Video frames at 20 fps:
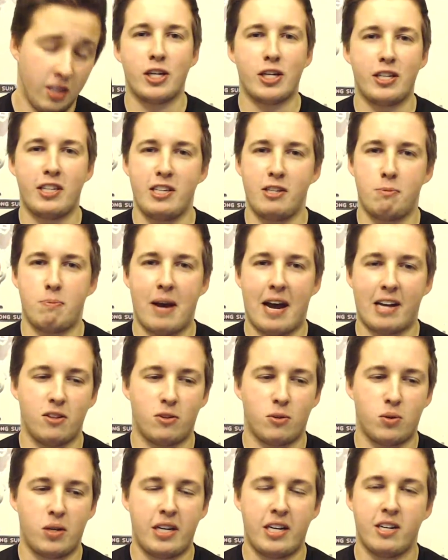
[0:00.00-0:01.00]
These past
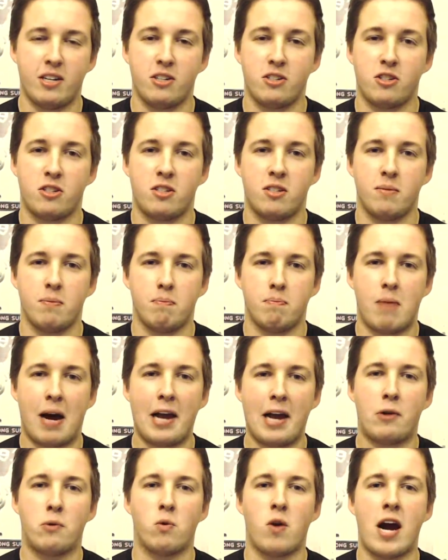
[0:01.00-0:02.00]
3 years,
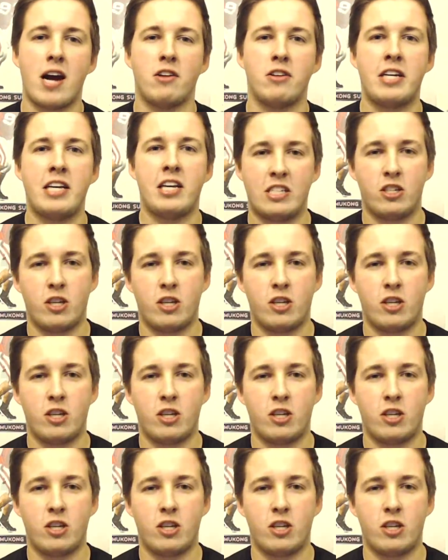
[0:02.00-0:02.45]
Mike Riley